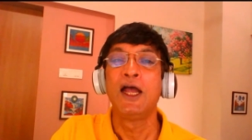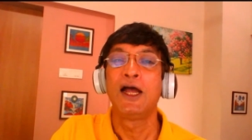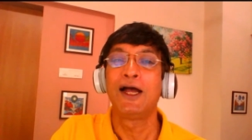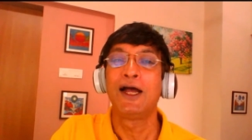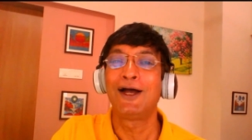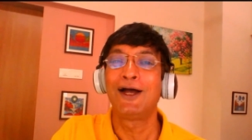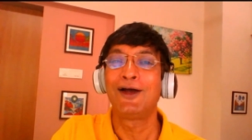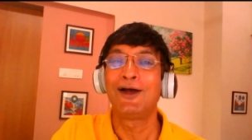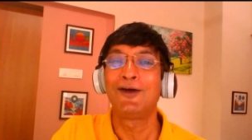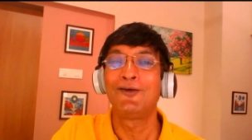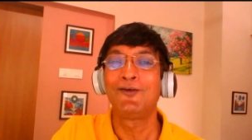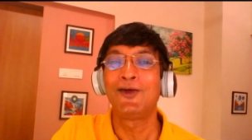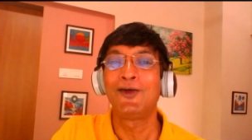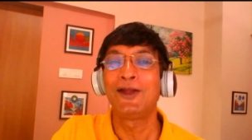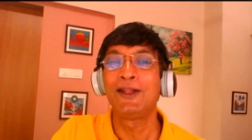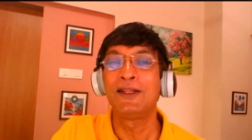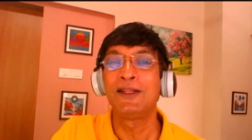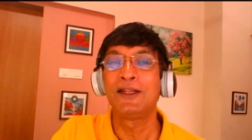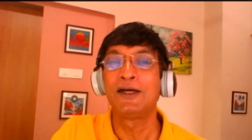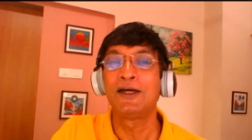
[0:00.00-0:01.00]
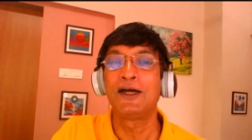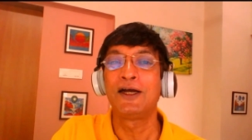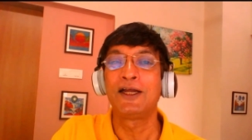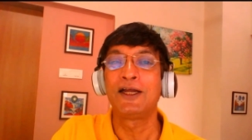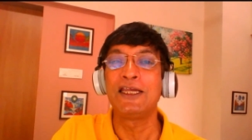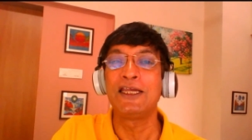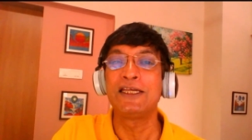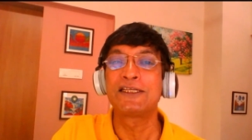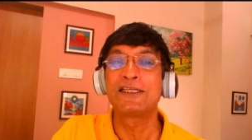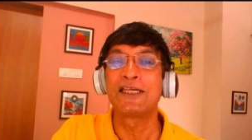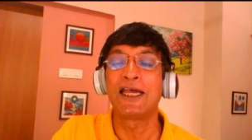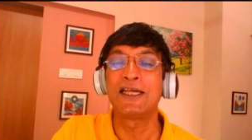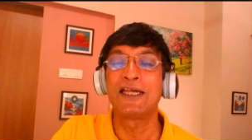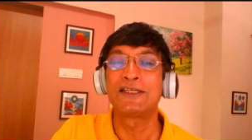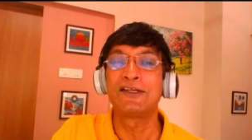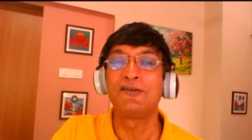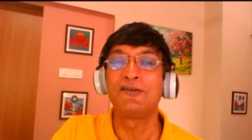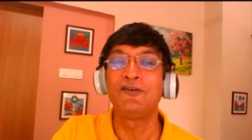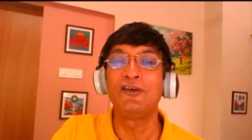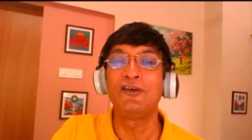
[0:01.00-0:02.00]
when he
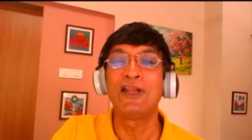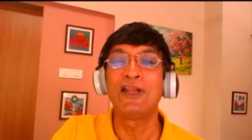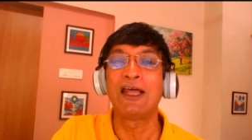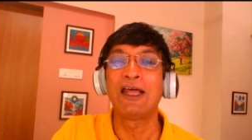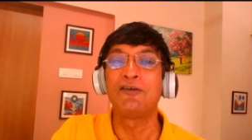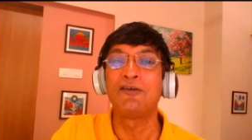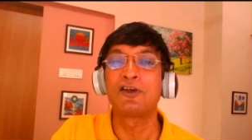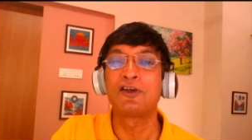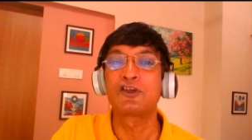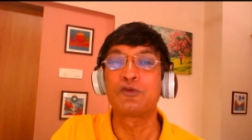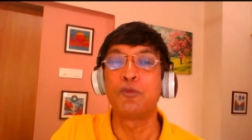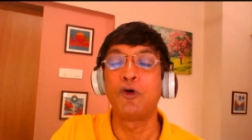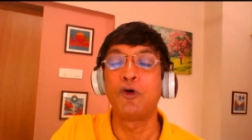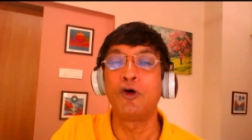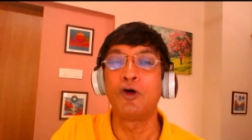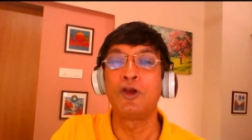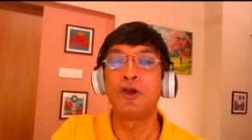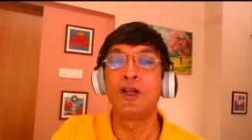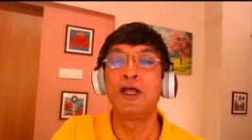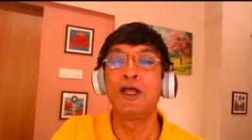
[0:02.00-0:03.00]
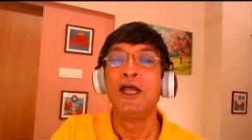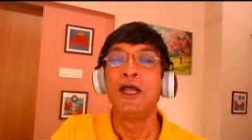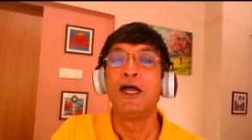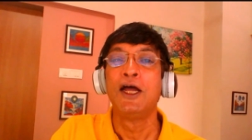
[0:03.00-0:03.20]
says we will have a small